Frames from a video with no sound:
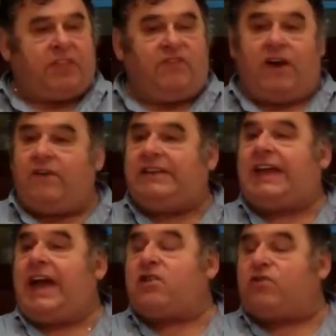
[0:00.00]
Very
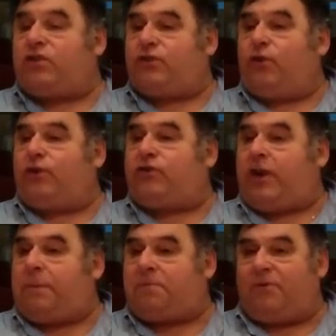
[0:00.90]
dangerous for a
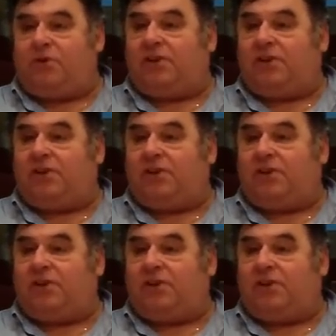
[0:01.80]
sheep